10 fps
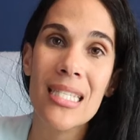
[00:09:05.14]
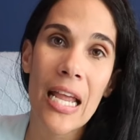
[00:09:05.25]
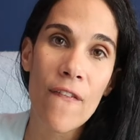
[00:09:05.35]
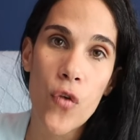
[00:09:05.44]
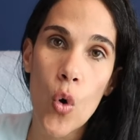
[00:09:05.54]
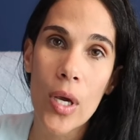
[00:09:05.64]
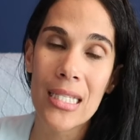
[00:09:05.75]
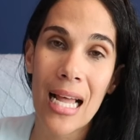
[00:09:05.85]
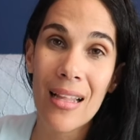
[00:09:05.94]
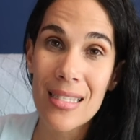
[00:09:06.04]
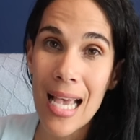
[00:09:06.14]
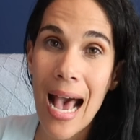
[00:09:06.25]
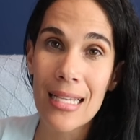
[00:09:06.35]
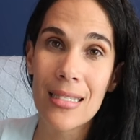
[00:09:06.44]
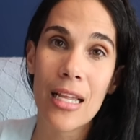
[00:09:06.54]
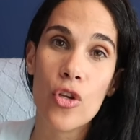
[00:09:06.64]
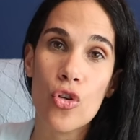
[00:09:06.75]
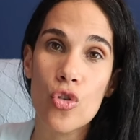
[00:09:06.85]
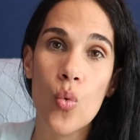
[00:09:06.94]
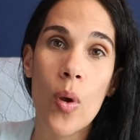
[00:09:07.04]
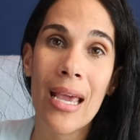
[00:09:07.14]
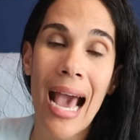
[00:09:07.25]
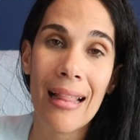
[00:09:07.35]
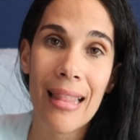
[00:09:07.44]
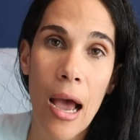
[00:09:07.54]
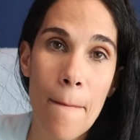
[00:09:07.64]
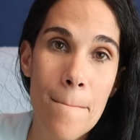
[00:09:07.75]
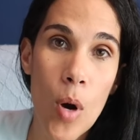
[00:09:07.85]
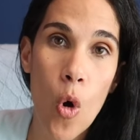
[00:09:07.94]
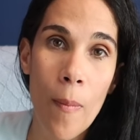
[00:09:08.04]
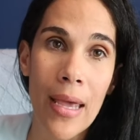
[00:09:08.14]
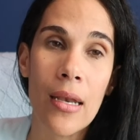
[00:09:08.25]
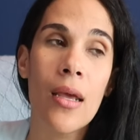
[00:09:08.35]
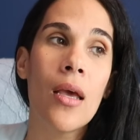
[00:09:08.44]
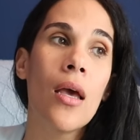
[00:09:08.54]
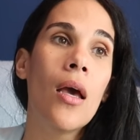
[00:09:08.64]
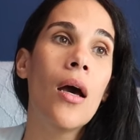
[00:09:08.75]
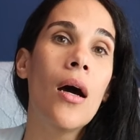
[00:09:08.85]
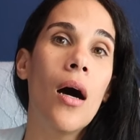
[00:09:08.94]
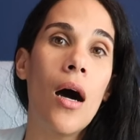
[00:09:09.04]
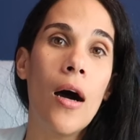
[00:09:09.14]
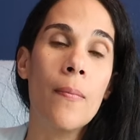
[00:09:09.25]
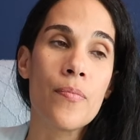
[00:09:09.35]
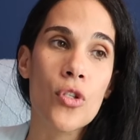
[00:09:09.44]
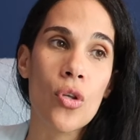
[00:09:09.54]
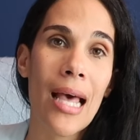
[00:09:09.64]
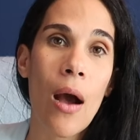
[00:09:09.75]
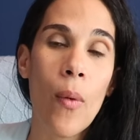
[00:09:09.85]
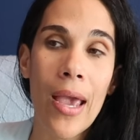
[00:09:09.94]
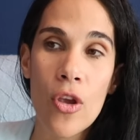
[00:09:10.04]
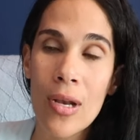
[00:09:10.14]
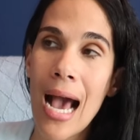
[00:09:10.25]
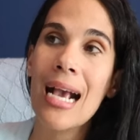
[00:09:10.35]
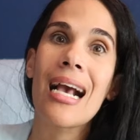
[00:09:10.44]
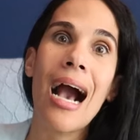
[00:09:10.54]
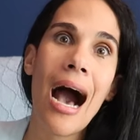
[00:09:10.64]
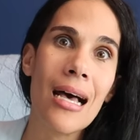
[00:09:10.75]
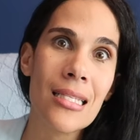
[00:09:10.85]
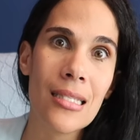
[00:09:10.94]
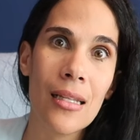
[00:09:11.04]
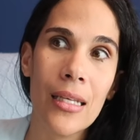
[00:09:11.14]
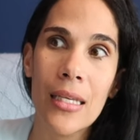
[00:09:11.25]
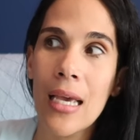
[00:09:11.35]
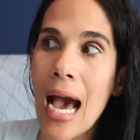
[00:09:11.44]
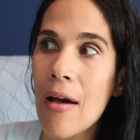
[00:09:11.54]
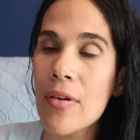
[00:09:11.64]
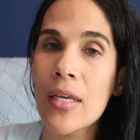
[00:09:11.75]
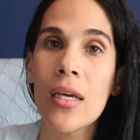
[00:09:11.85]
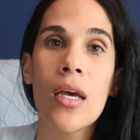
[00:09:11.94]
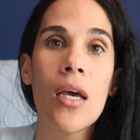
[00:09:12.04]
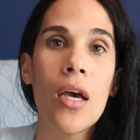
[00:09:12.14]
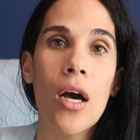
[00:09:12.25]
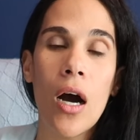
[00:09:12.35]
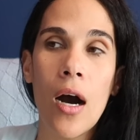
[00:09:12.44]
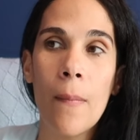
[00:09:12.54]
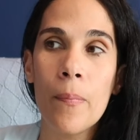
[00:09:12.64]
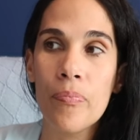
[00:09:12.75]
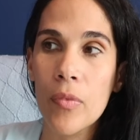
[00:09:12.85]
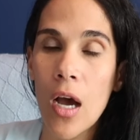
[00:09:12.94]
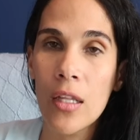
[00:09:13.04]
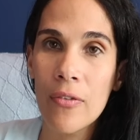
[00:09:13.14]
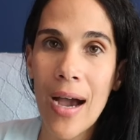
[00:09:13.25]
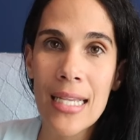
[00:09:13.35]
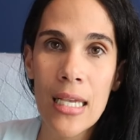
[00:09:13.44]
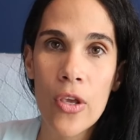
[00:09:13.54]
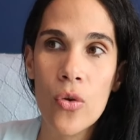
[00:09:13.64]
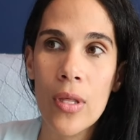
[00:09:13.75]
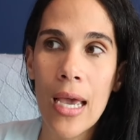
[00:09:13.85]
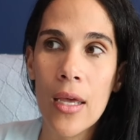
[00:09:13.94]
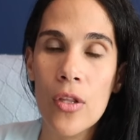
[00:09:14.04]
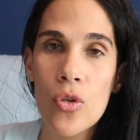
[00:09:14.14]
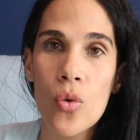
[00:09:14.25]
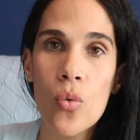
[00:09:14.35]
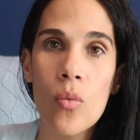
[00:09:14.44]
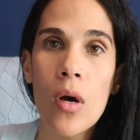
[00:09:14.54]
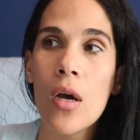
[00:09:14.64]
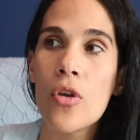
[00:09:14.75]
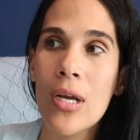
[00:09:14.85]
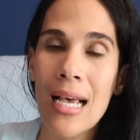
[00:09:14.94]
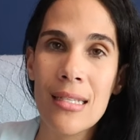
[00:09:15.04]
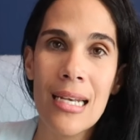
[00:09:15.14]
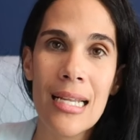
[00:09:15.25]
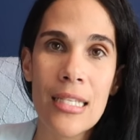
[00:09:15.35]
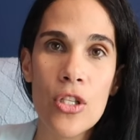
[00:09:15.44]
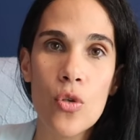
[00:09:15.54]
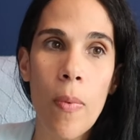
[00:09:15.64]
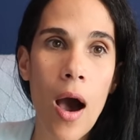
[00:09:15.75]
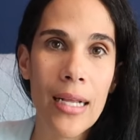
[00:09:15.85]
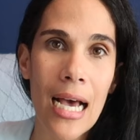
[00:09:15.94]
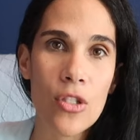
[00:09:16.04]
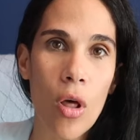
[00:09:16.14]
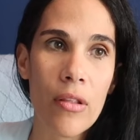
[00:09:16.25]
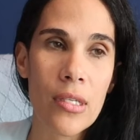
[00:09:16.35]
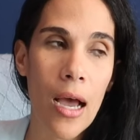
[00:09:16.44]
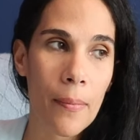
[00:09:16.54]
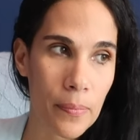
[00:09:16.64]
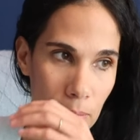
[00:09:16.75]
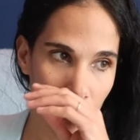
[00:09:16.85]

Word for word: to stay focused on the task that you're doing at that moment um, so that way you're not constantly having um, a device on you that you you're constantly listening to podcasts all the time